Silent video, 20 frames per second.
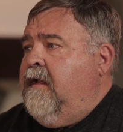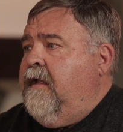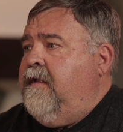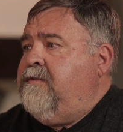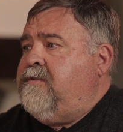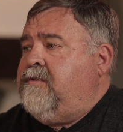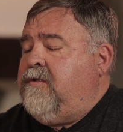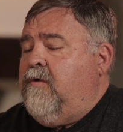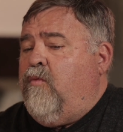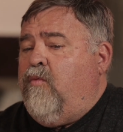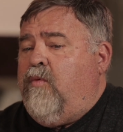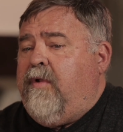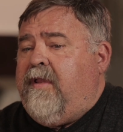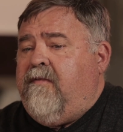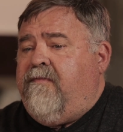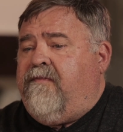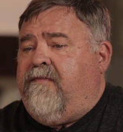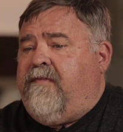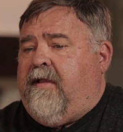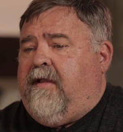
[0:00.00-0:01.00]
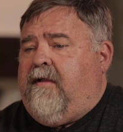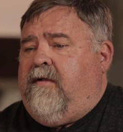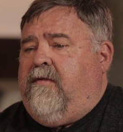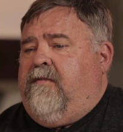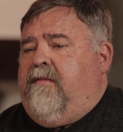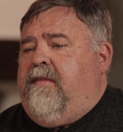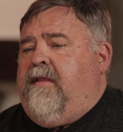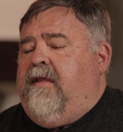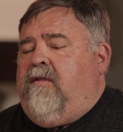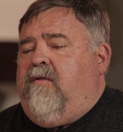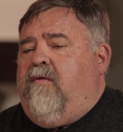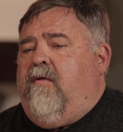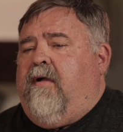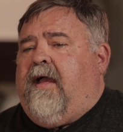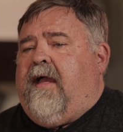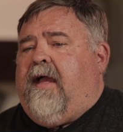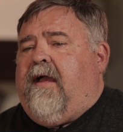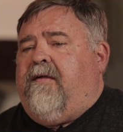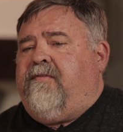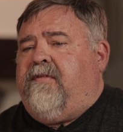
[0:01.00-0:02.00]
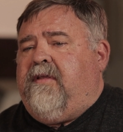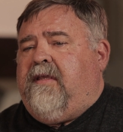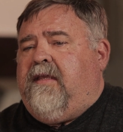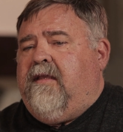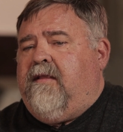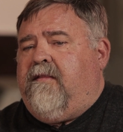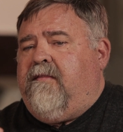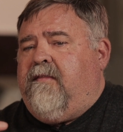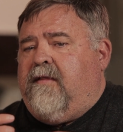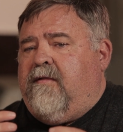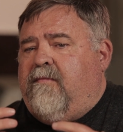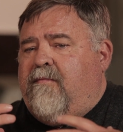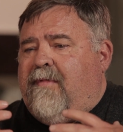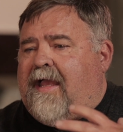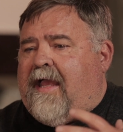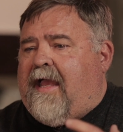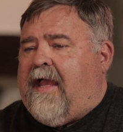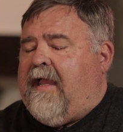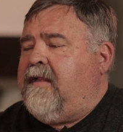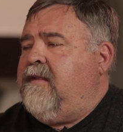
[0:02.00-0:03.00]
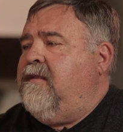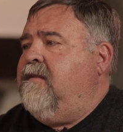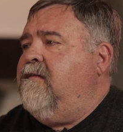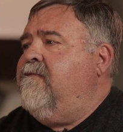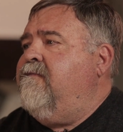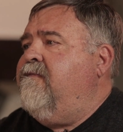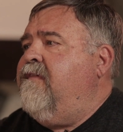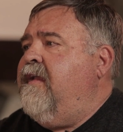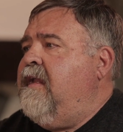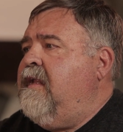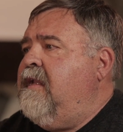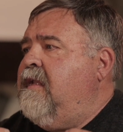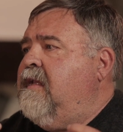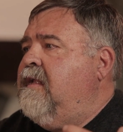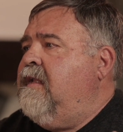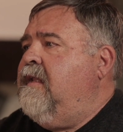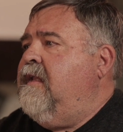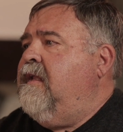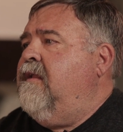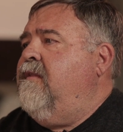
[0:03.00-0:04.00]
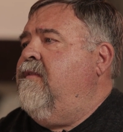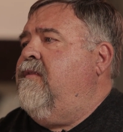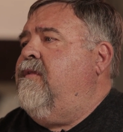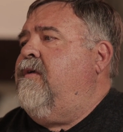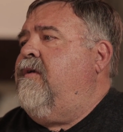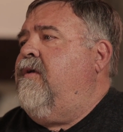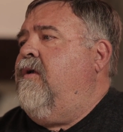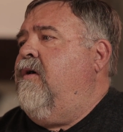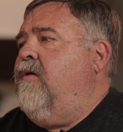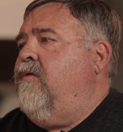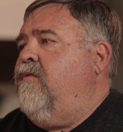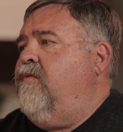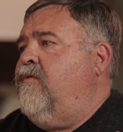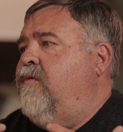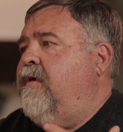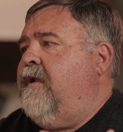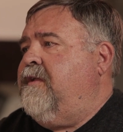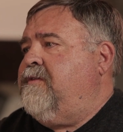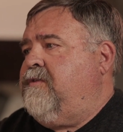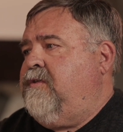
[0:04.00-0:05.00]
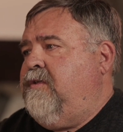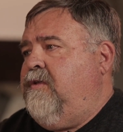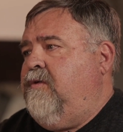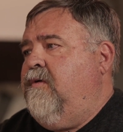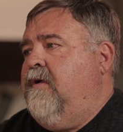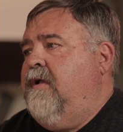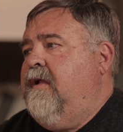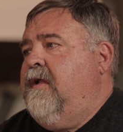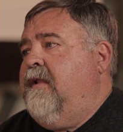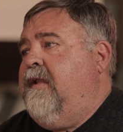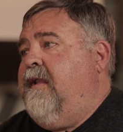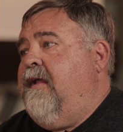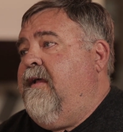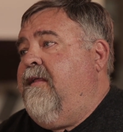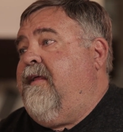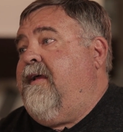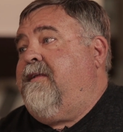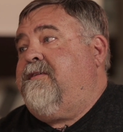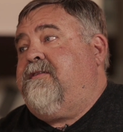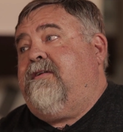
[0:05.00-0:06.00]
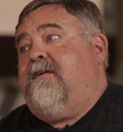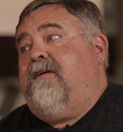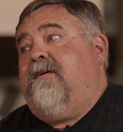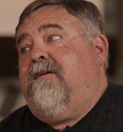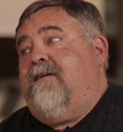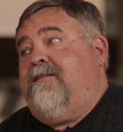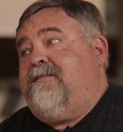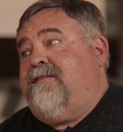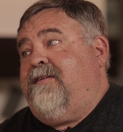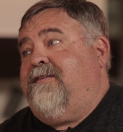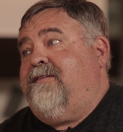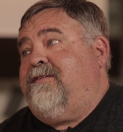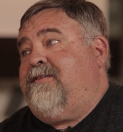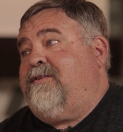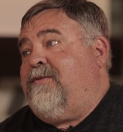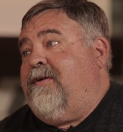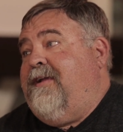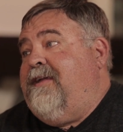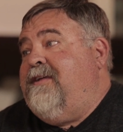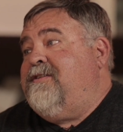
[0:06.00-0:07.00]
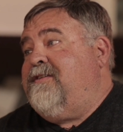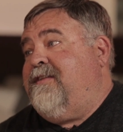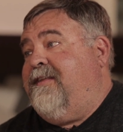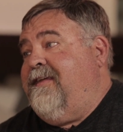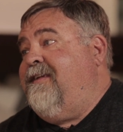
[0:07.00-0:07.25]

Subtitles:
And so we found that you have to get them activated in their own rescue. Now it's a strange